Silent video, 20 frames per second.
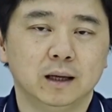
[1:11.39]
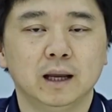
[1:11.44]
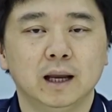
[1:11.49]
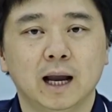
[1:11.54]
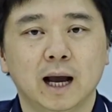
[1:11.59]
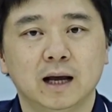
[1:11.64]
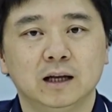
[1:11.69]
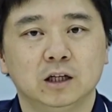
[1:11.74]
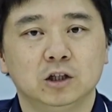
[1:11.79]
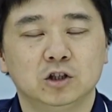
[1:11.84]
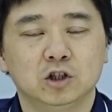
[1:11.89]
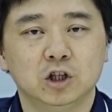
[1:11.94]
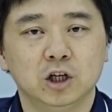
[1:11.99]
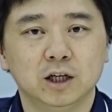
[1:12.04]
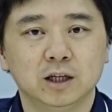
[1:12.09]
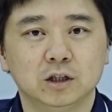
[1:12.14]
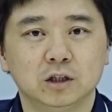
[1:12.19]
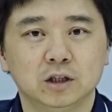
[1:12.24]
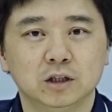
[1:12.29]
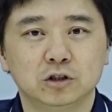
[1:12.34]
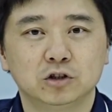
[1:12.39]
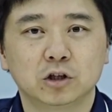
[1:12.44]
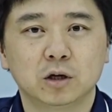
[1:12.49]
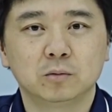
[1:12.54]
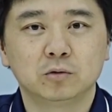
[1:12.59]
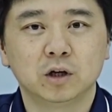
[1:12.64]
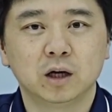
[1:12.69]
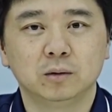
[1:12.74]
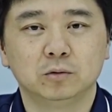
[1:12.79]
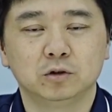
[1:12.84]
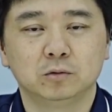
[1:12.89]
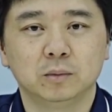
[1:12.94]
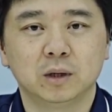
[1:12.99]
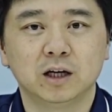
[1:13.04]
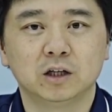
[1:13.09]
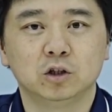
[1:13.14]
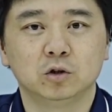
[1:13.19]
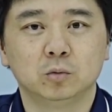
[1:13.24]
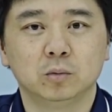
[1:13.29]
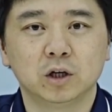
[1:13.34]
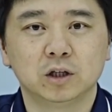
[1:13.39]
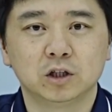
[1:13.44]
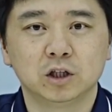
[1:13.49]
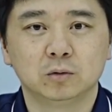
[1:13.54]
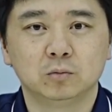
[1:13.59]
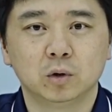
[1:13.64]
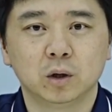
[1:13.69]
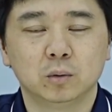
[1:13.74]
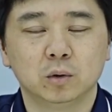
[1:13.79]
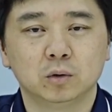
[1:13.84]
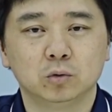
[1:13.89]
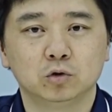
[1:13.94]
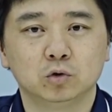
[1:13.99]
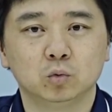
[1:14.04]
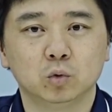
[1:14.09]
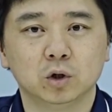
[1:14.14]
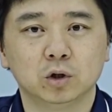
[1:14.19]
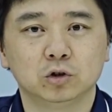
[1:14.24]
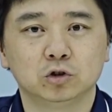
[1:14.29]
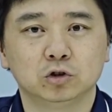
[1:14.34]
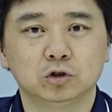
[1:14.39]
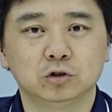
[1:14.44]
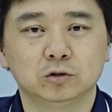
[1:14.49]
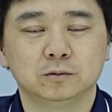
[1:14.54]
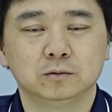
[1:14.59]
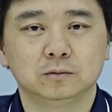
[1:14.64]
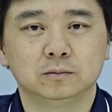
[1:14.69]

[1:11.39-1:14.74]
adding shade can sometimes make humidity problems worse.